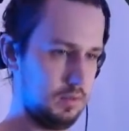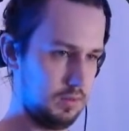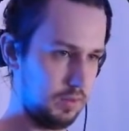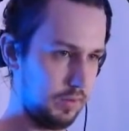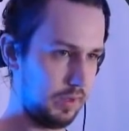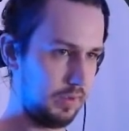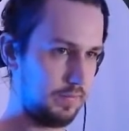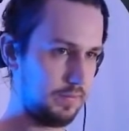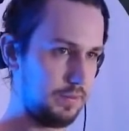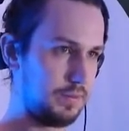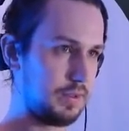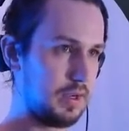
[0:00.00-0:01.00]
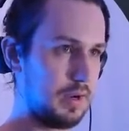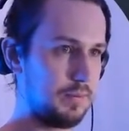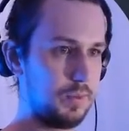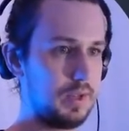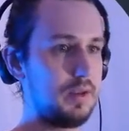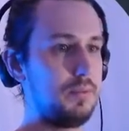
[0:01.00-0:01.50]
Low-hanging fruit.
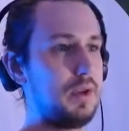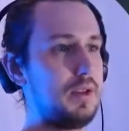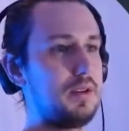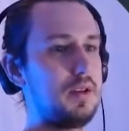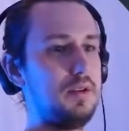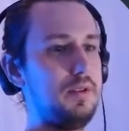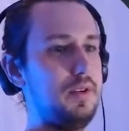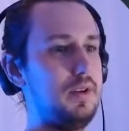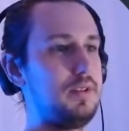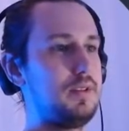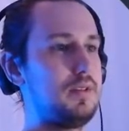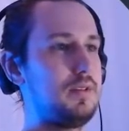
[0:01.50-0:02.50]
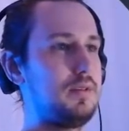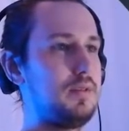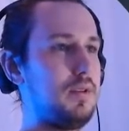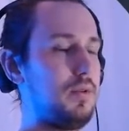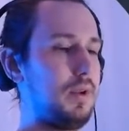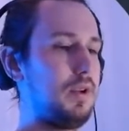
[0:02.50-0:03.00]
We can kill this,
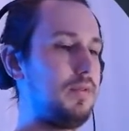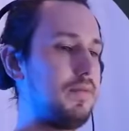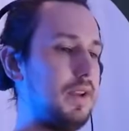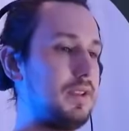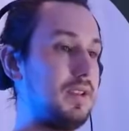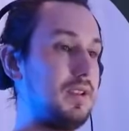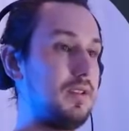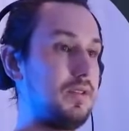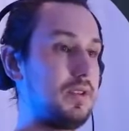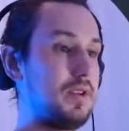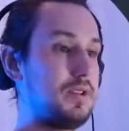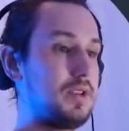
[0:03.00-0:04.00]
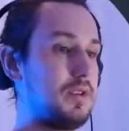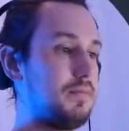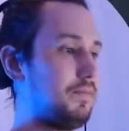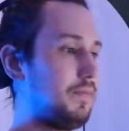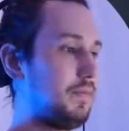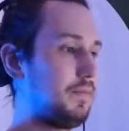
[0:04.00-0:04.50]
or we can go face and get another card
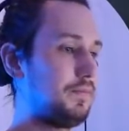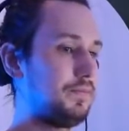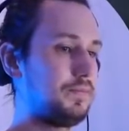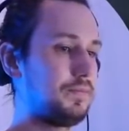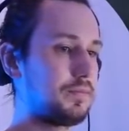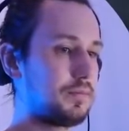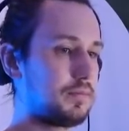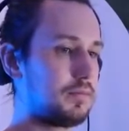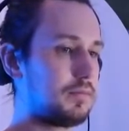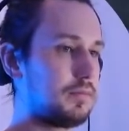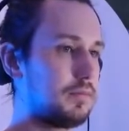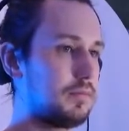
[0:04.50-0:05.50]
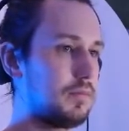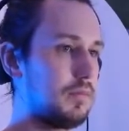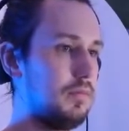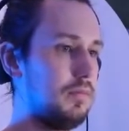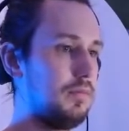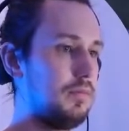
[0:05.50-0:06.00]
draw.
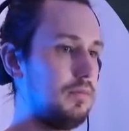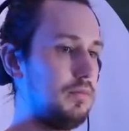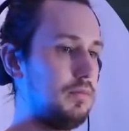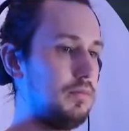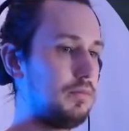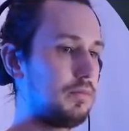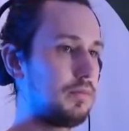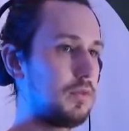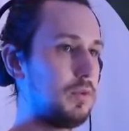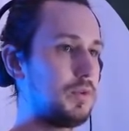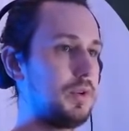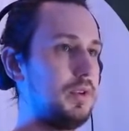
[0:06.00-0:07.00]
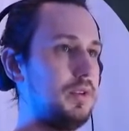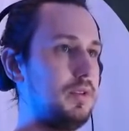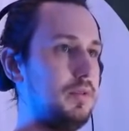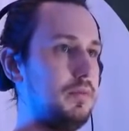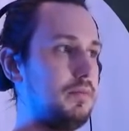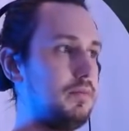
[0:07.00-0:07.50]
What we're gonna
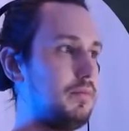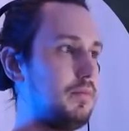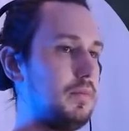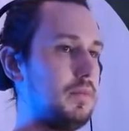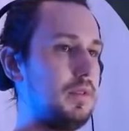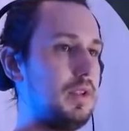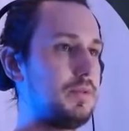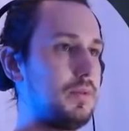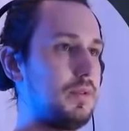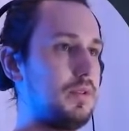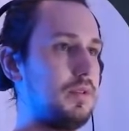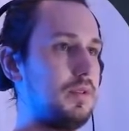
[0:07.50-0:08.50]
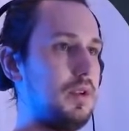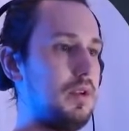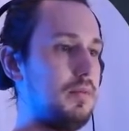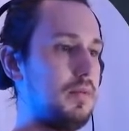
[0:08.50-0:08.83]
do? That's what we're gonna do. Yeah,